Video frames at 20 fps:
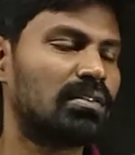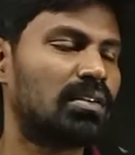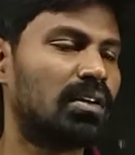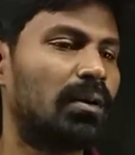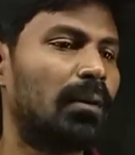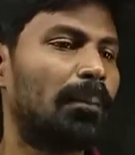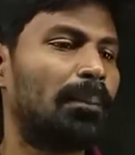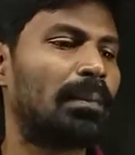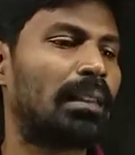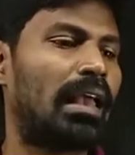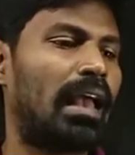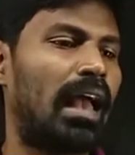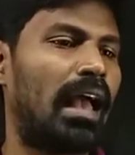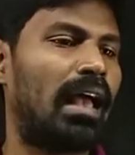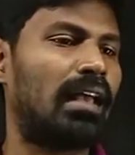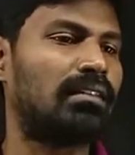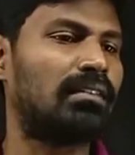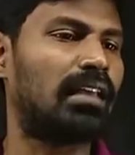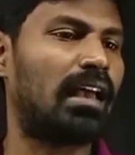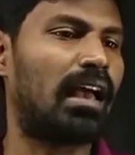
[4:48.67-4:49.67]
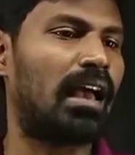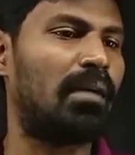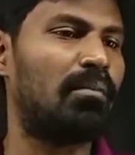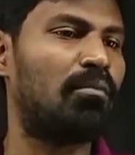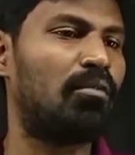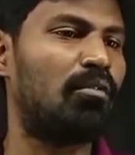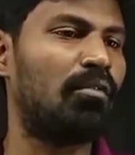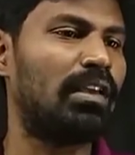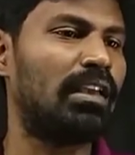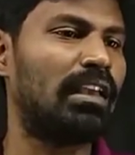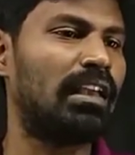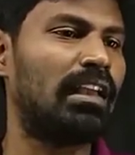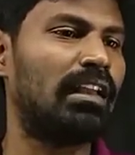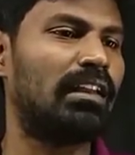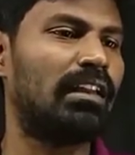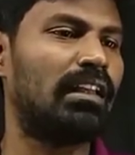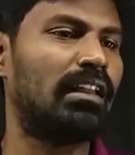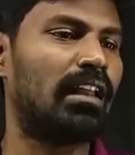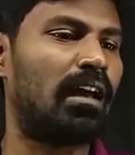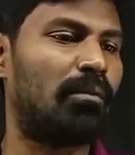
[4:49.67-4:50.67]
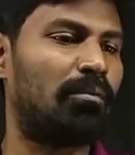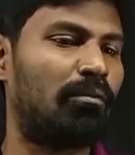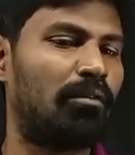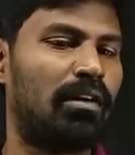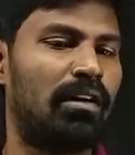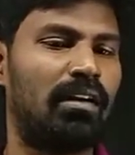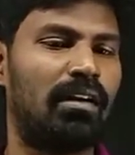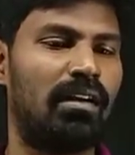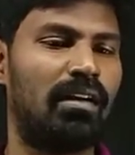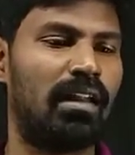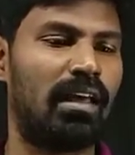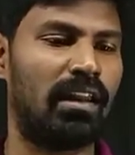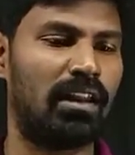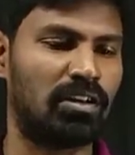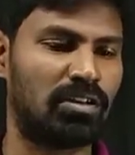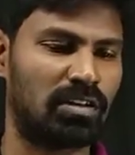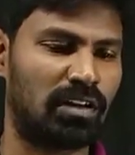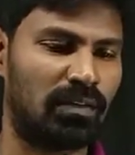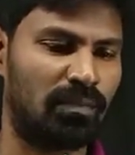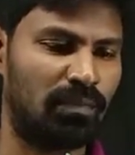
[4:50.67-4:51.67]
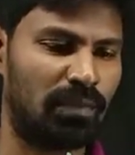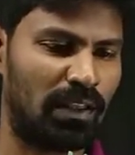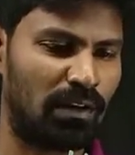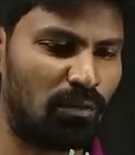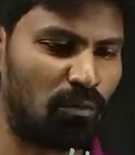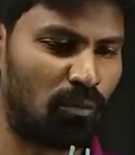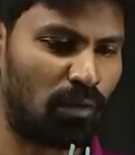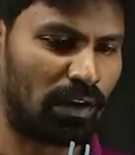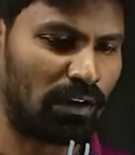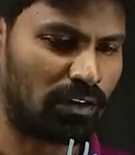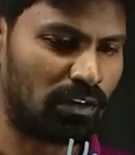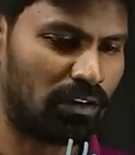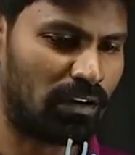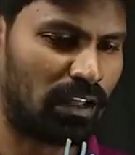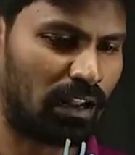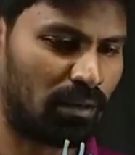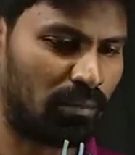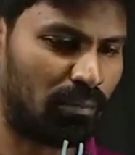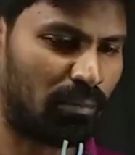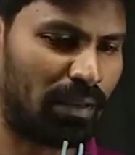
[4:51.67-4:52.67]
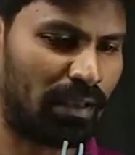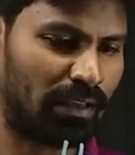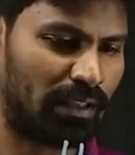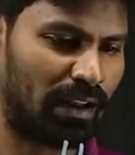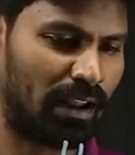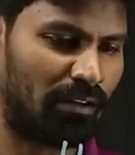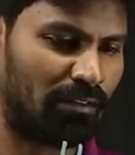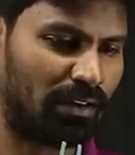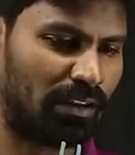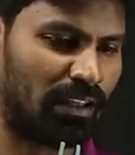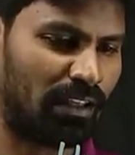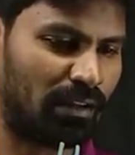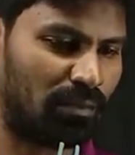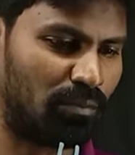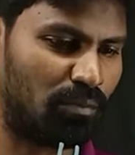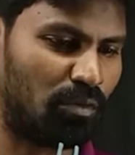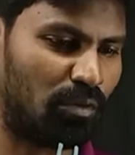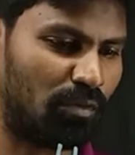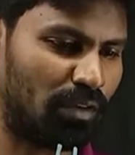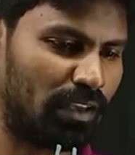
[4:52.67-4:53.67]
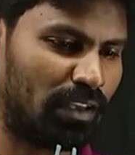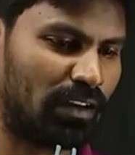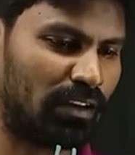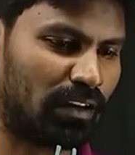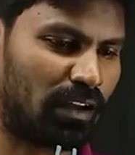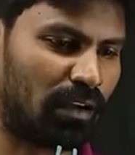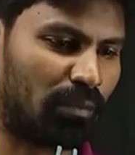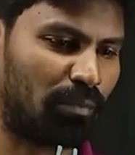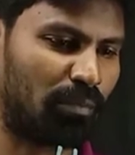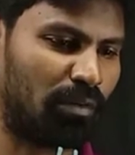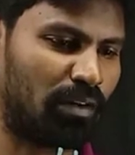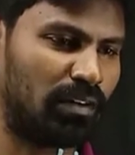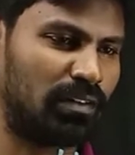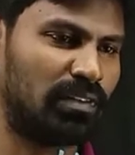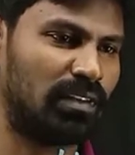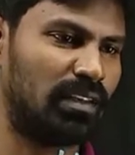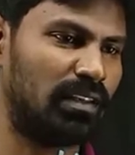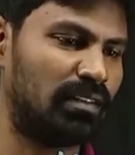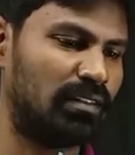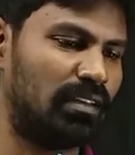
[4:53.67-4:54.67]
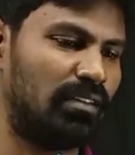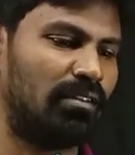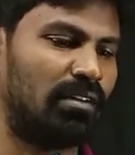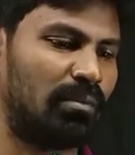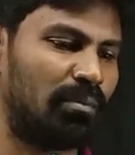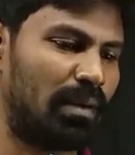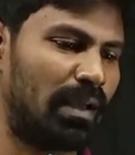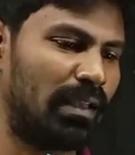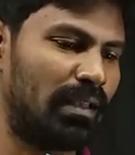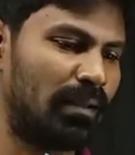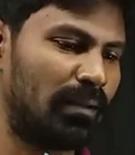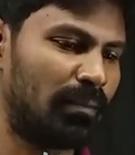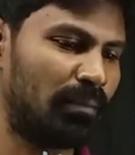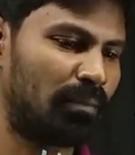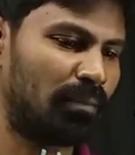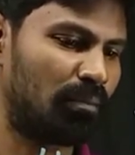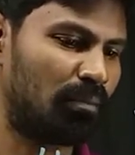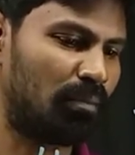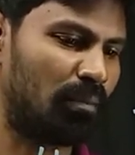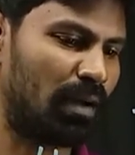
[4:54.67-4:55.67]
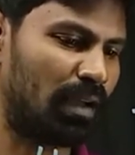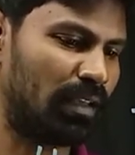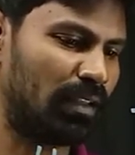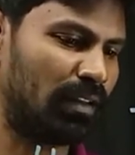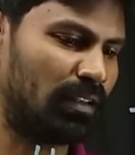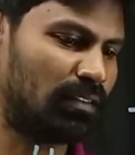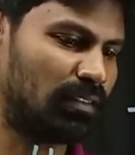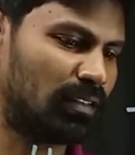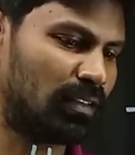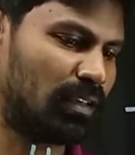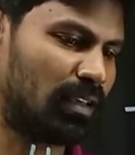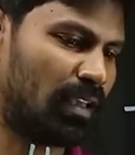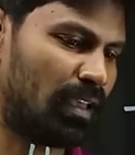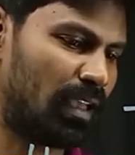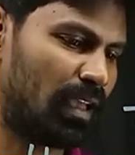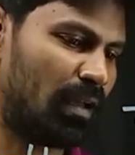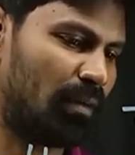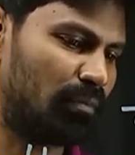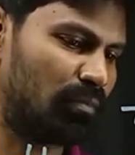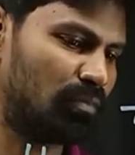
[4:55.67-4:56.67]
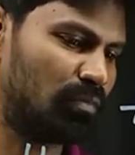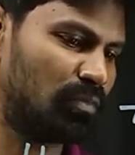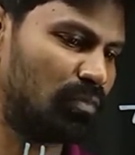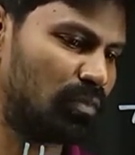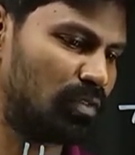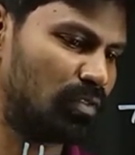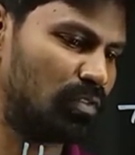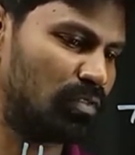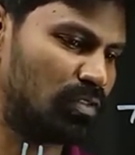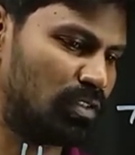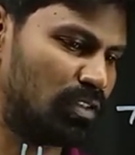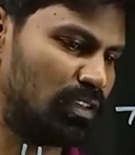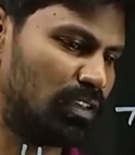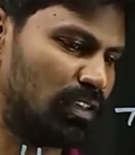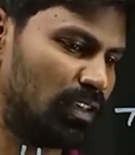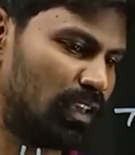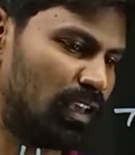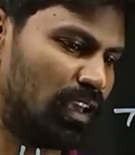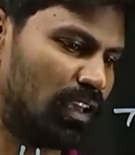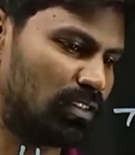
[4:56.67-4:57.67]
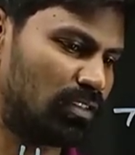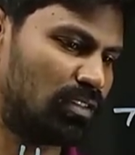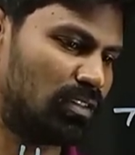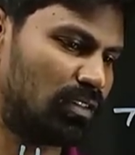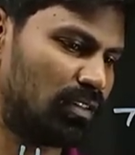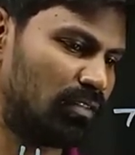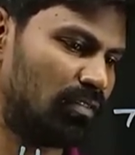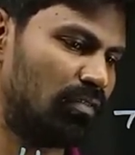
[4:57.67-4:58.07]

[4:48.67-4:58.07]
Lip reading: So as I am moving it in upward direction, then work done by gravity in moving it upwards is given by minus mgh,